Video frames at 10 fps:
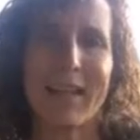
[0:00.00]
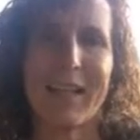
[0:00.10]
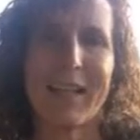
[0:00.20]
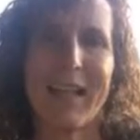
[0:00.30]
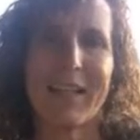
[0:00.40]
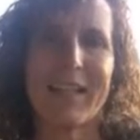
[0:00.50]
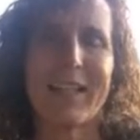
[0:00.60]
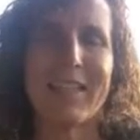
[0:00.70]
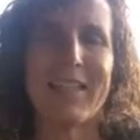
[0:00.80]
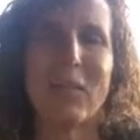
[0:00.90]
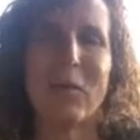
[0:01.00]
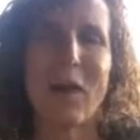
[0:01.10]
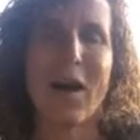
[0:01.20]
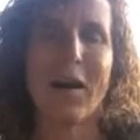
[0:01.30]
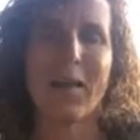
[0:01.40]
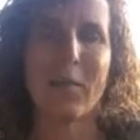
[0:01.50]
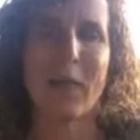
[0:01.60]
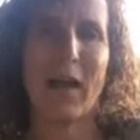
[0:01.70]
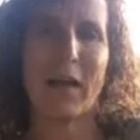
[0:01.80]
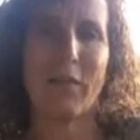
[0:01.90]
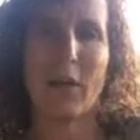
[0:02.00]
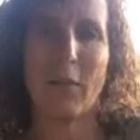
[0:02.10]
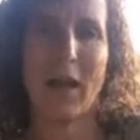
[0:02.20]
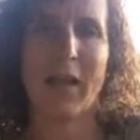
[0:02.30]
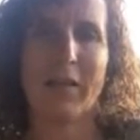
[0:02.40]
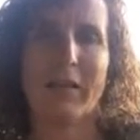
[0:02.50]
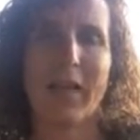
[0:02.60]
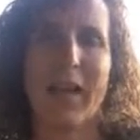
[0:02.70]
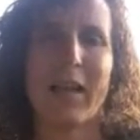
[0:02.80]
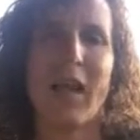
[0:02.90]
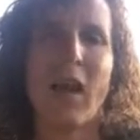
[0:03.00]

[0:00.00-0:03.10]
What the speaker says: that kind of continue on in the back of our minds that